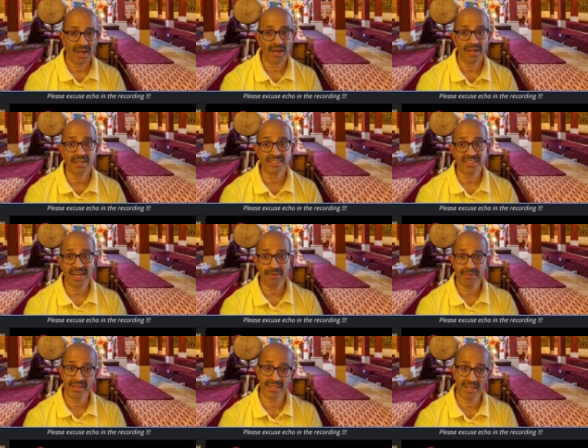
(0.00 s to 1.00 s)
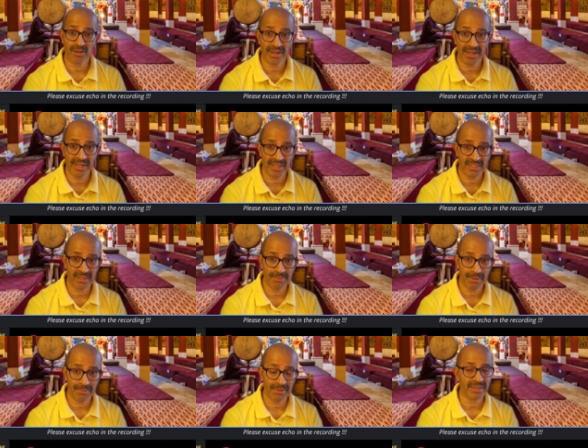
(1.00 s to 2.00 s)
Does that mean they are not intelligent
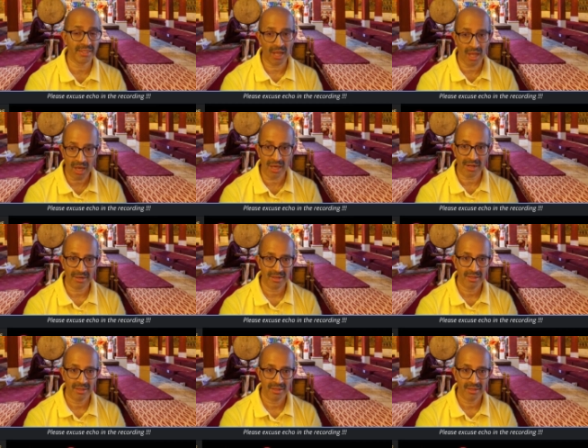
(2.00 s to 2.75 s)
people? They are.